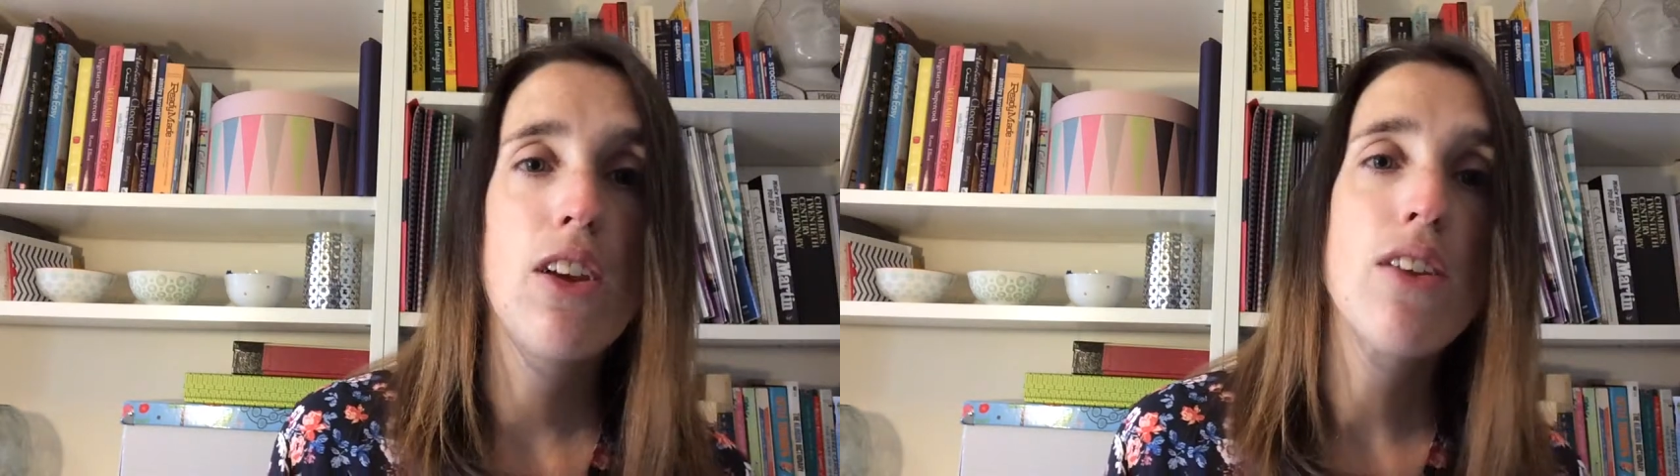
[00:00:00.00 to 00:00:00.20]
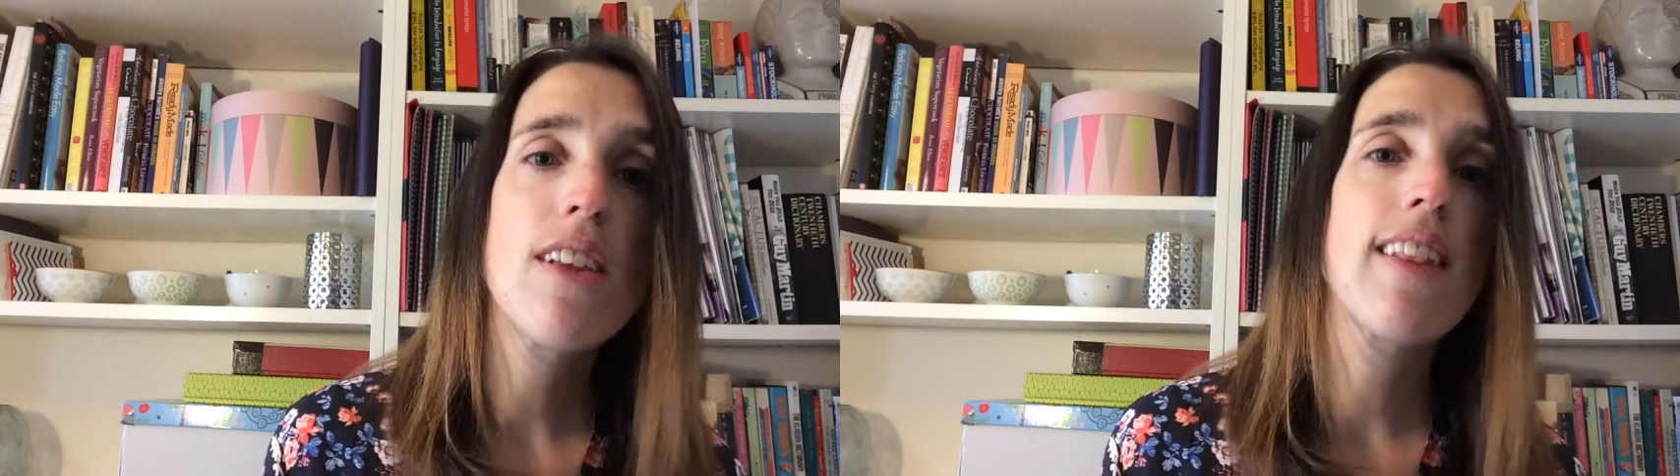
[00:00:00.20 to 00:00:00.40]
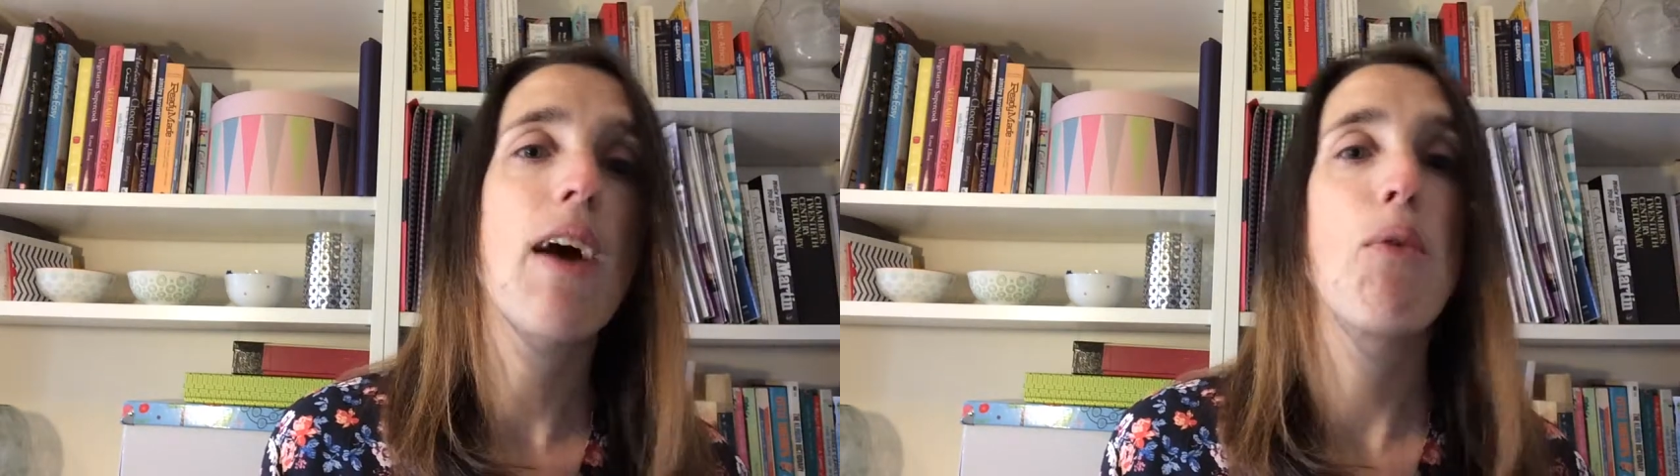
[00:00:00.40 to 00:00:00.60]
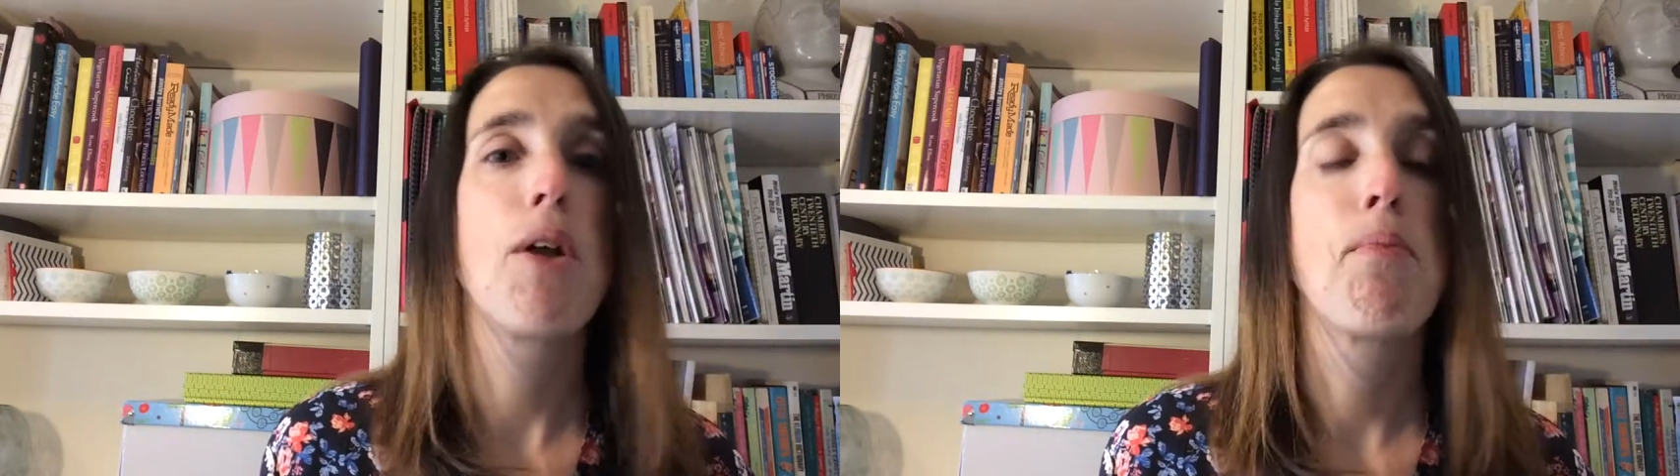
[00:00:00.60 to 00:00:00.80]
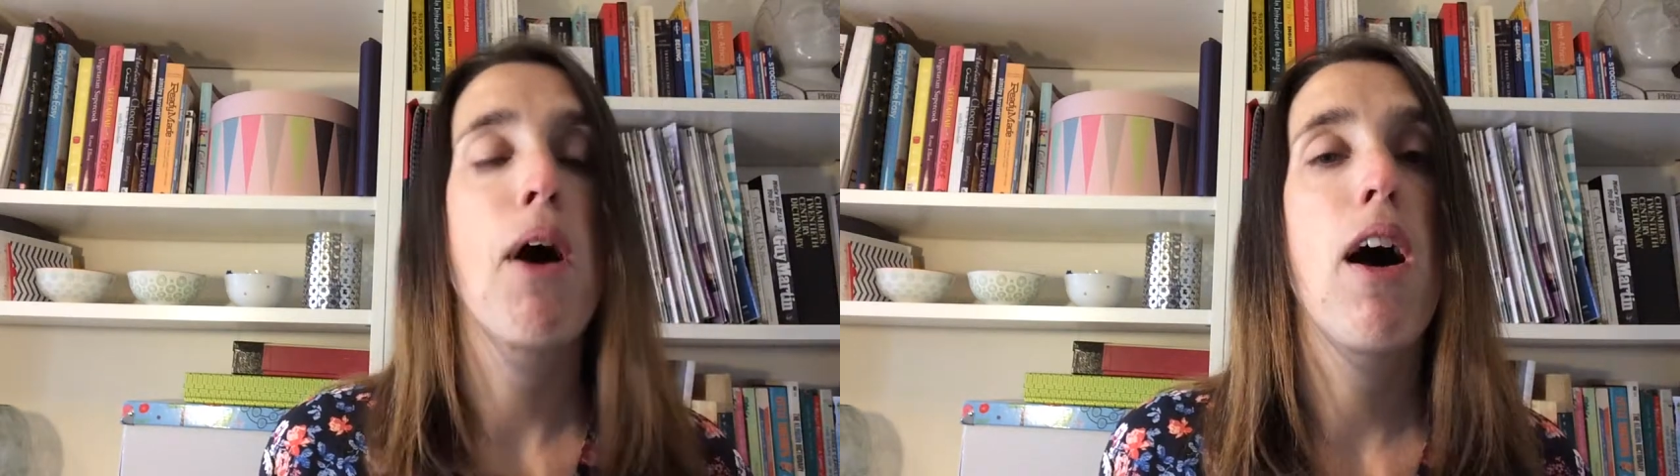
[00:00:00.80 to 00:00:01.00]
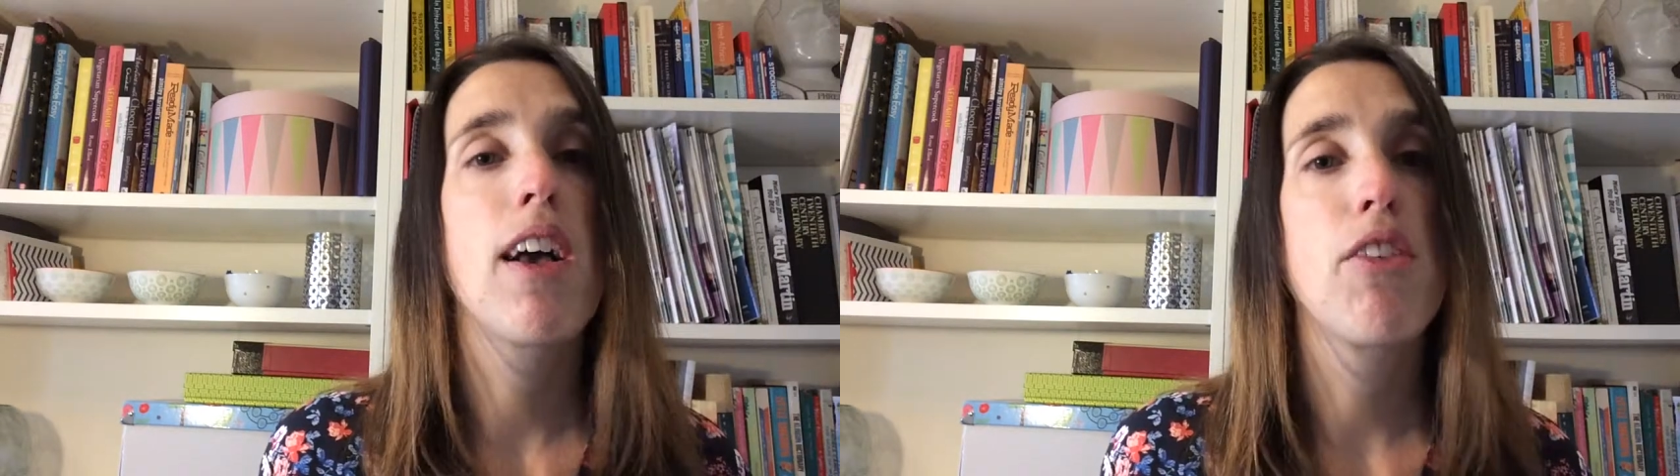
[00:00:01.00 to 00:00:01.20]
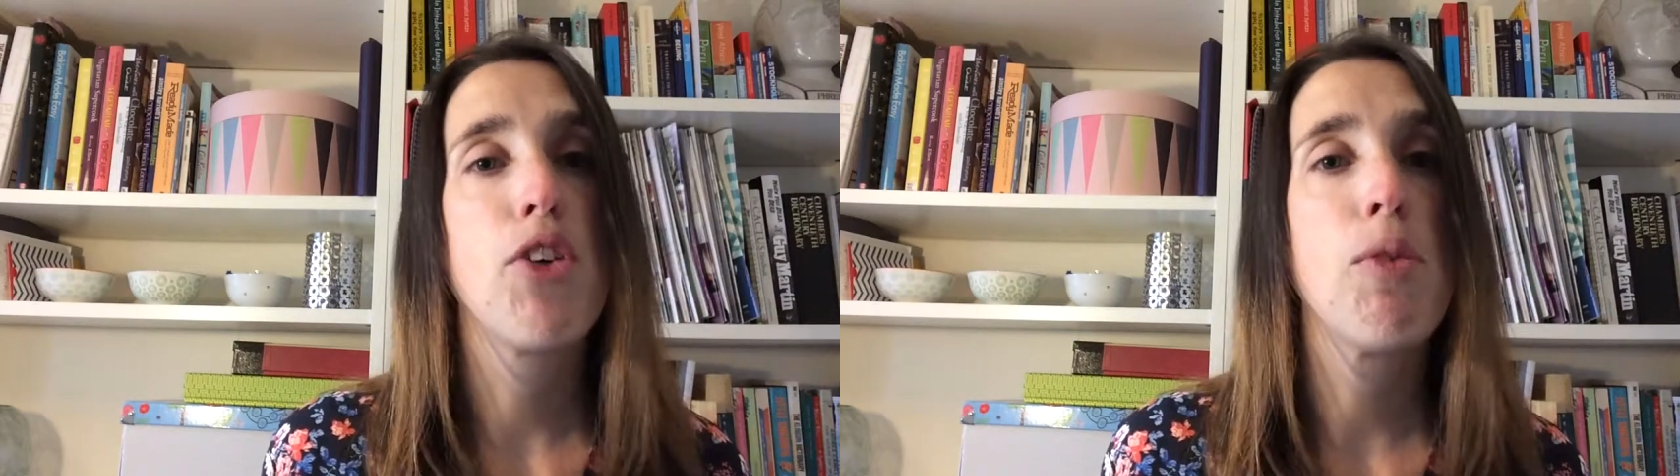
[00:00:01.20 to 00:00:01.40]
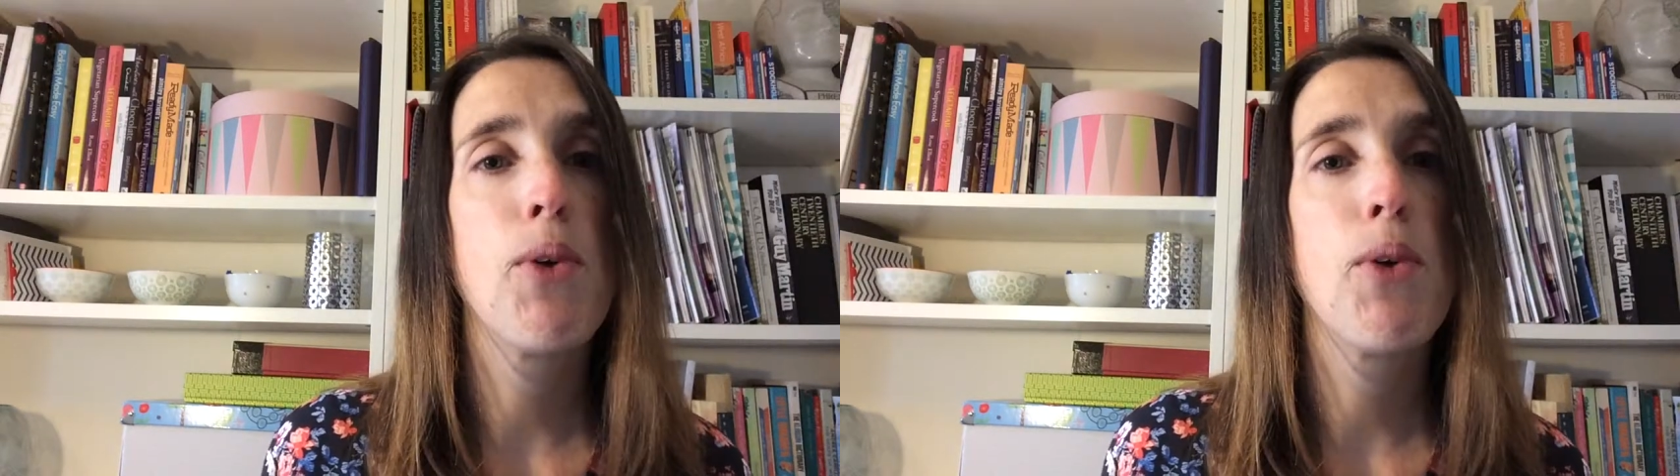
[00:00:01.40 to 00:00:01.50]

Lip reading: using that word park a few